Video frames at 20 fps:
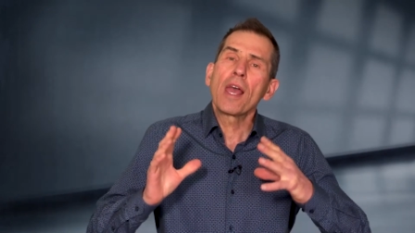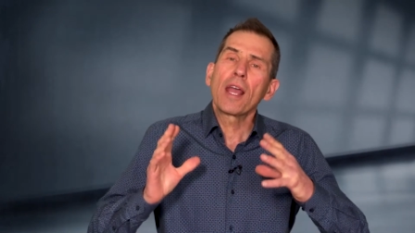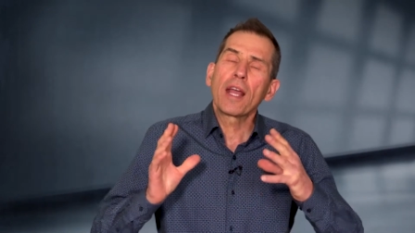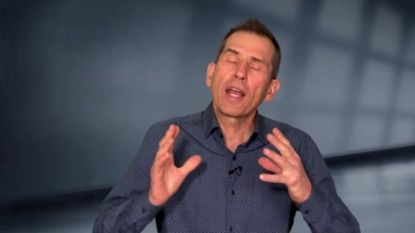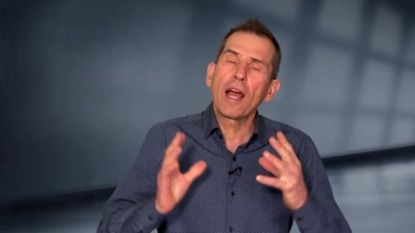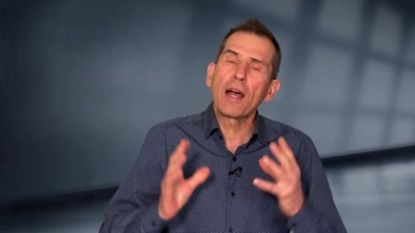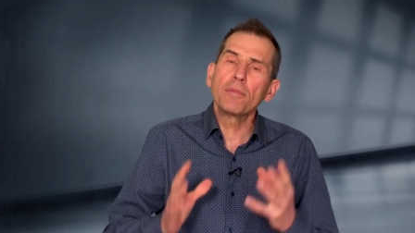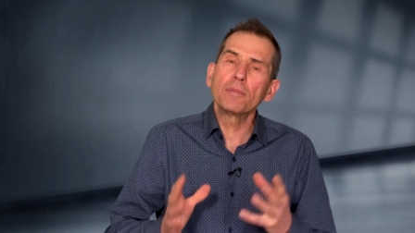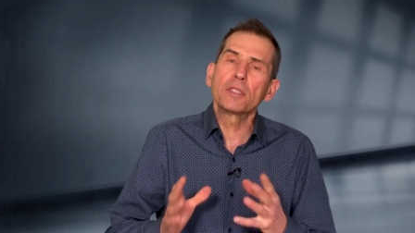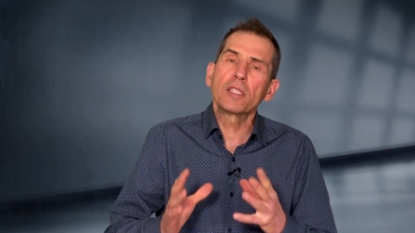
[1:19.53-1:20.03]

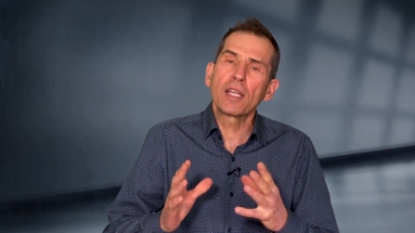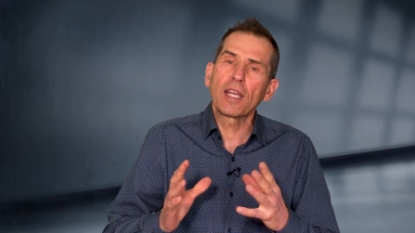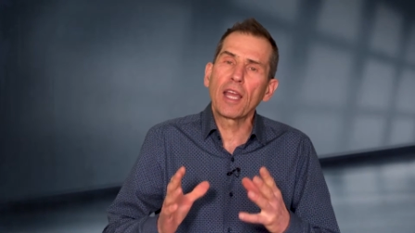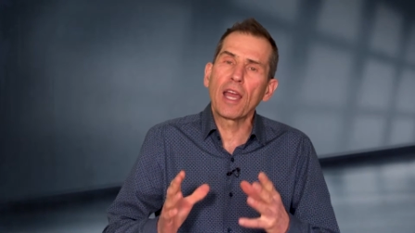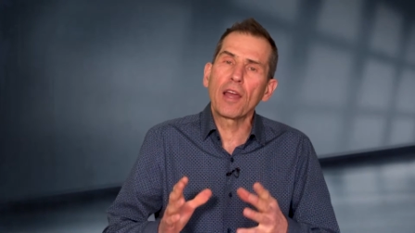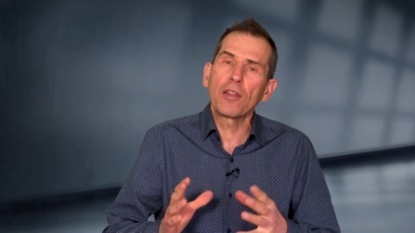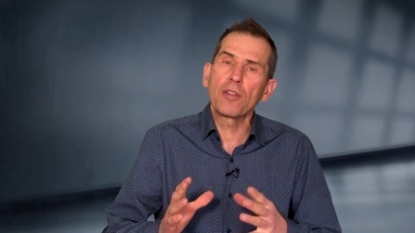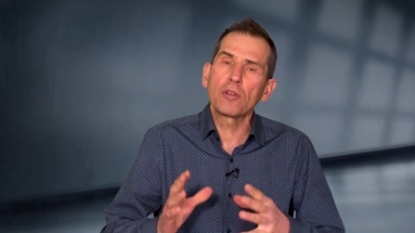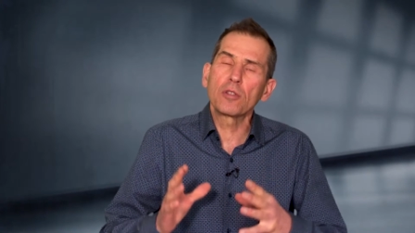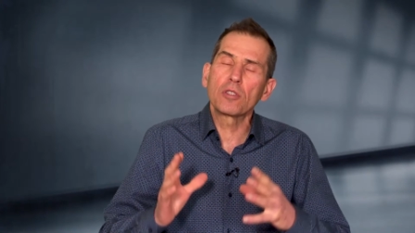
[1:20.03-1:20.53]
come
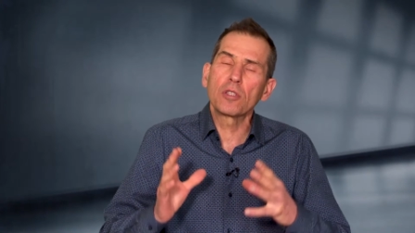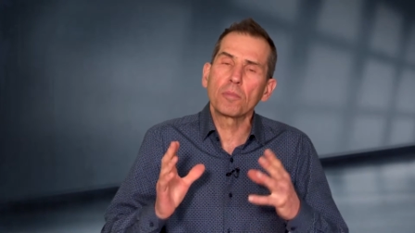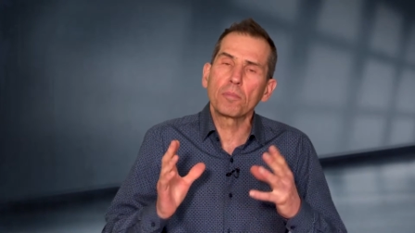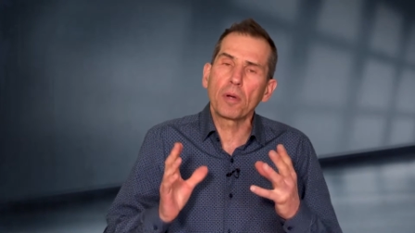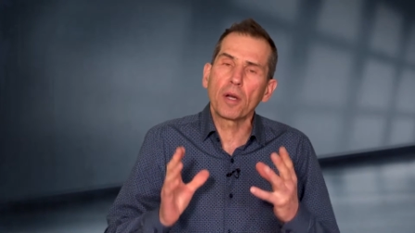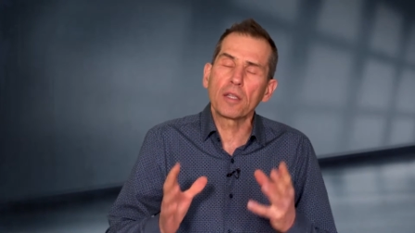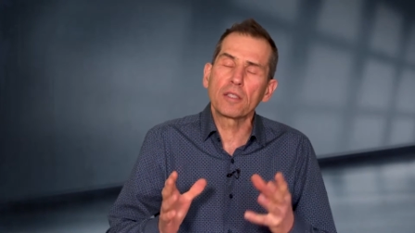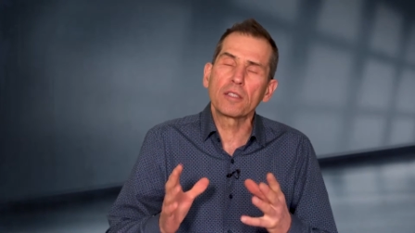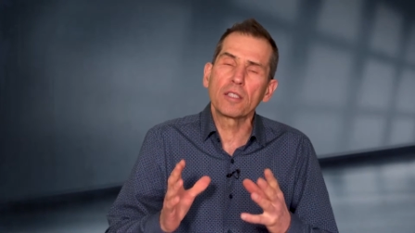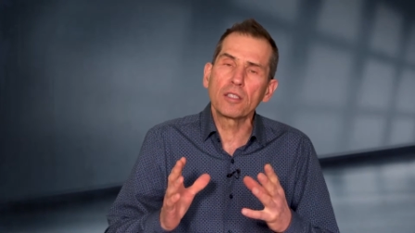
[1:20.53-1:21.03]
together to
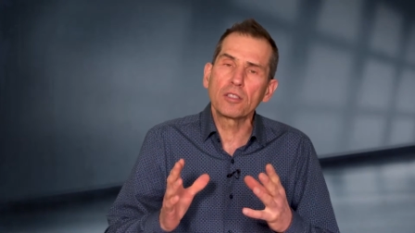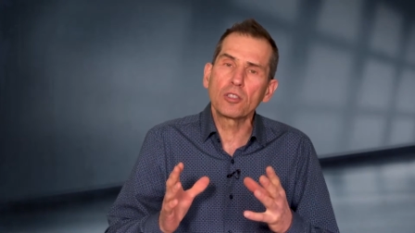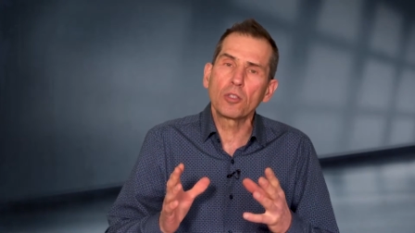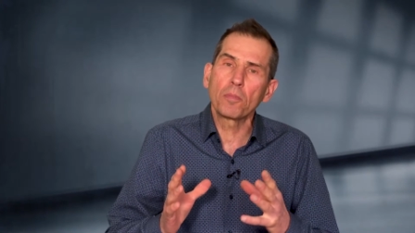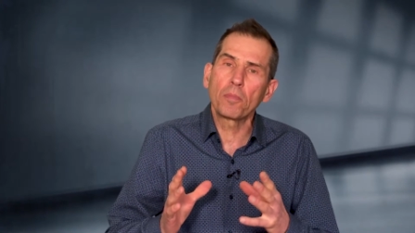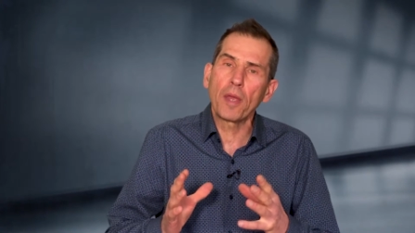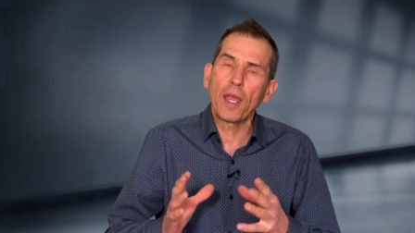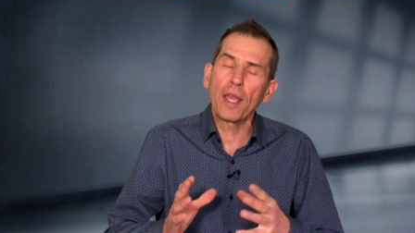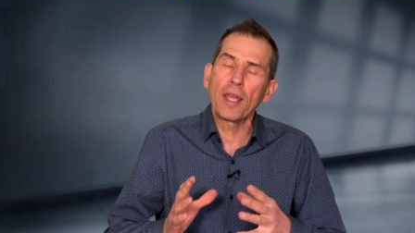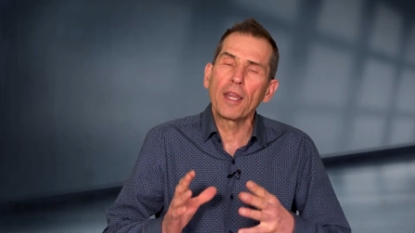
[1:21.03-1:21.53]

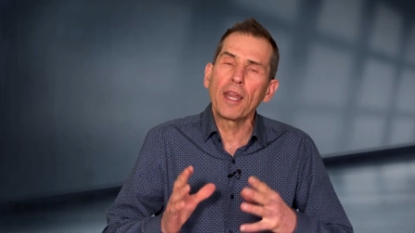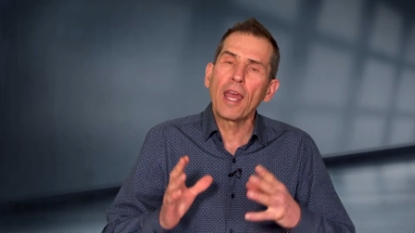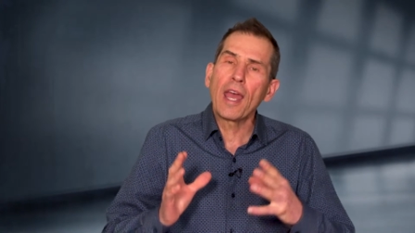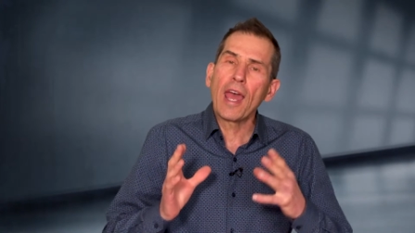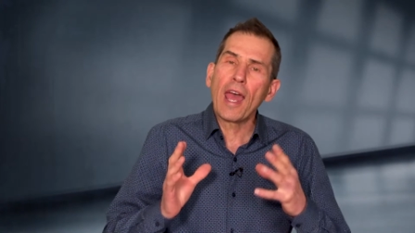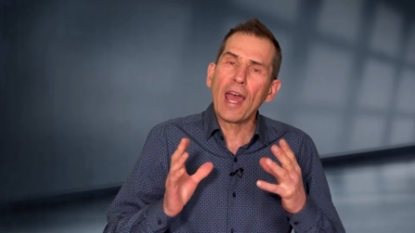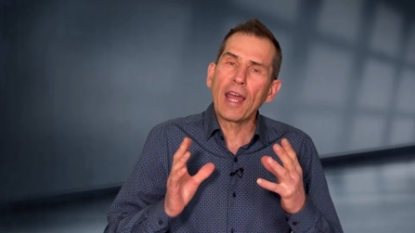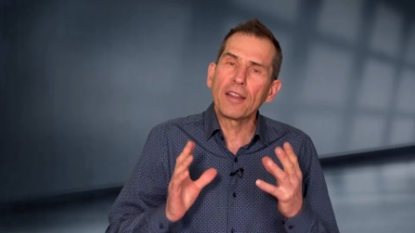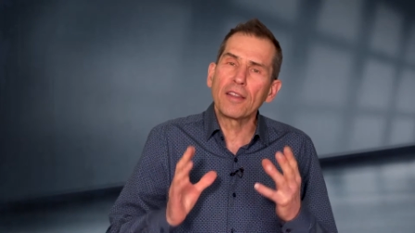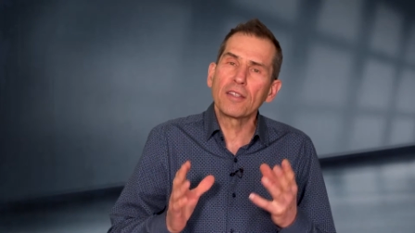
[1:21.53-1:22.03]
participate
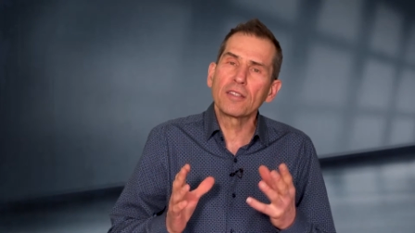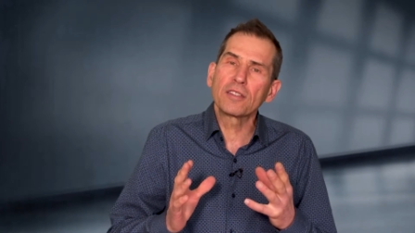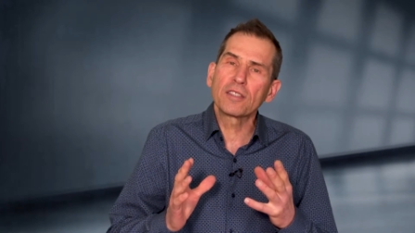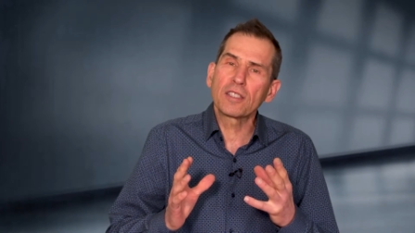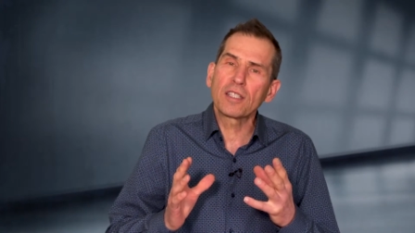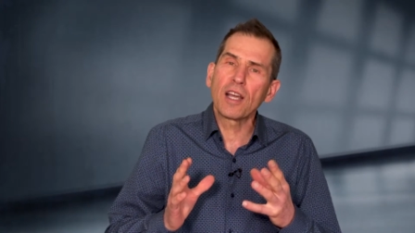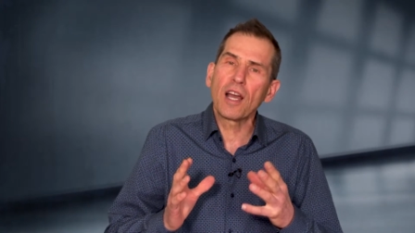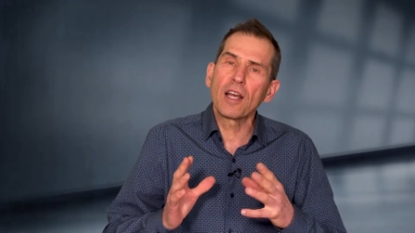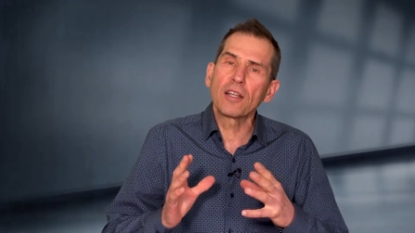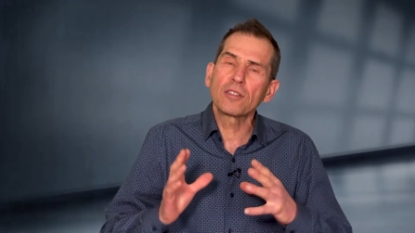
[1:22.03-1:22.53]
and
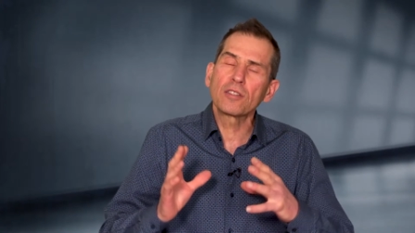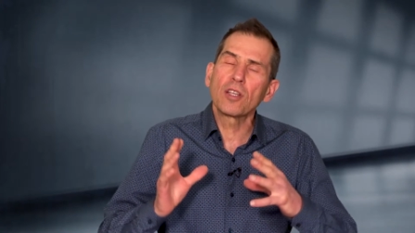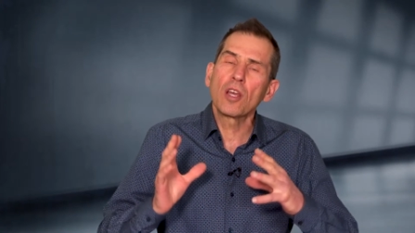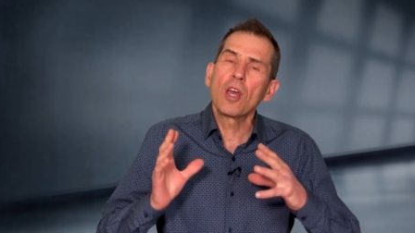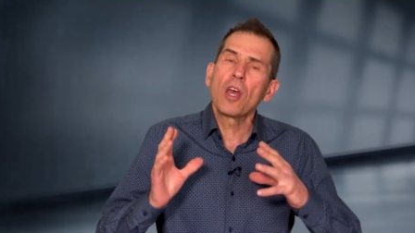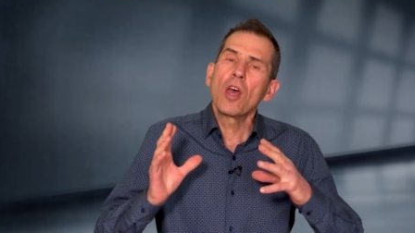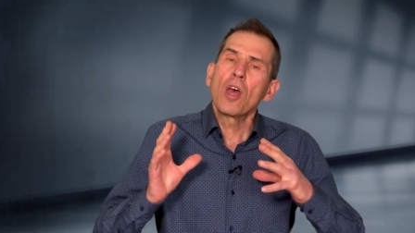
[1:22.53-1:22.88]
discuss